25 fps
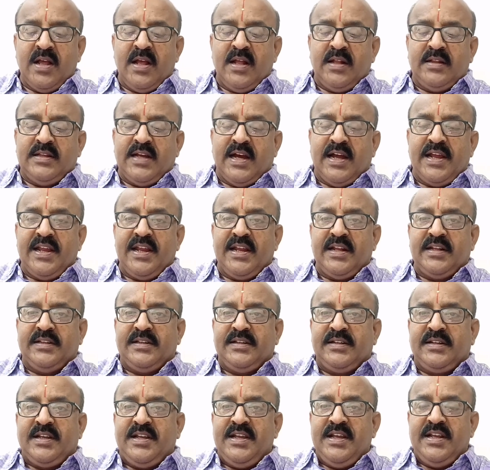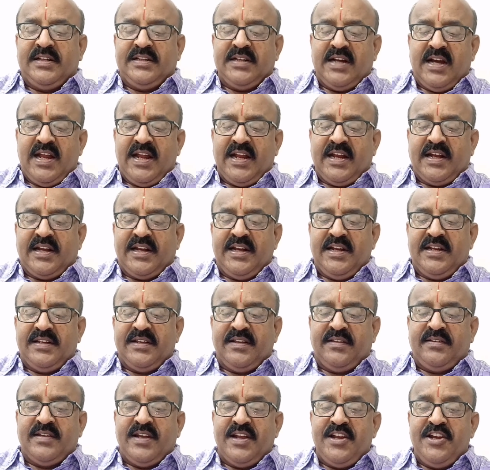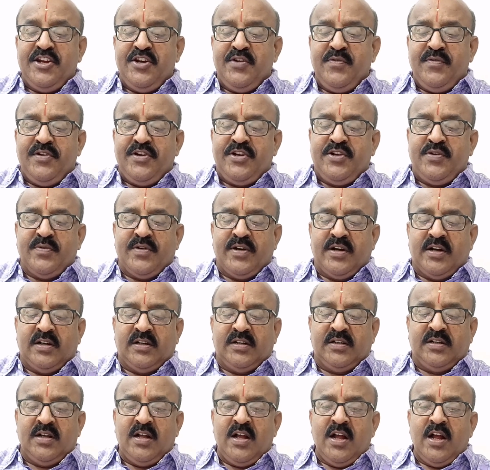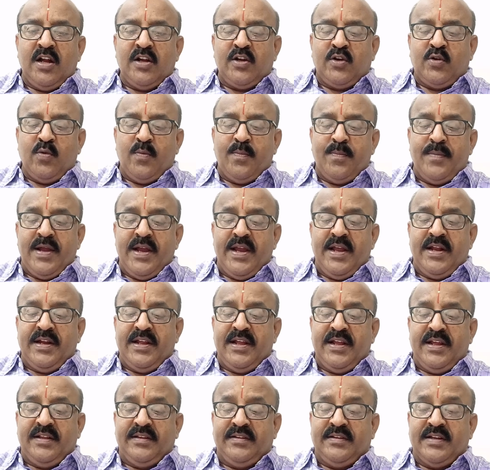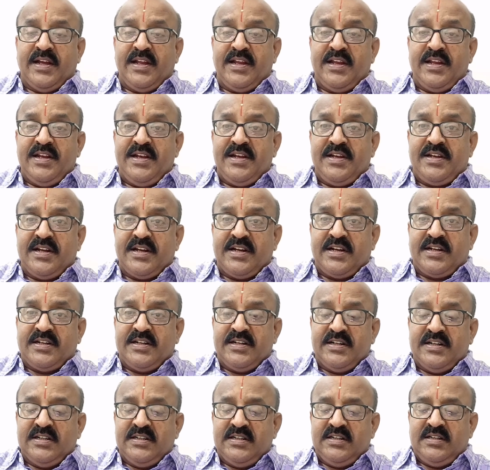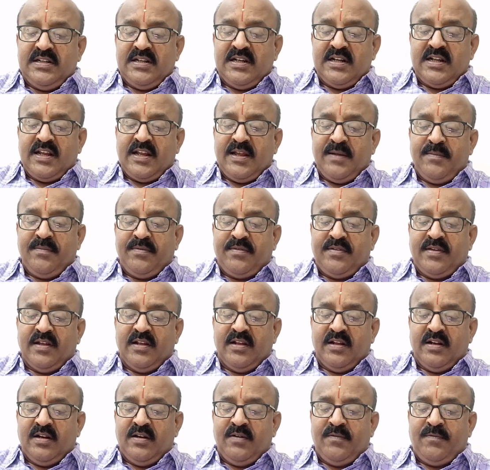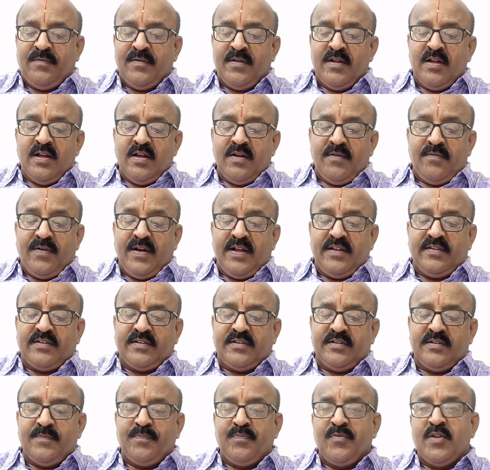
The Gita encourages the individual to manage the integral himself first.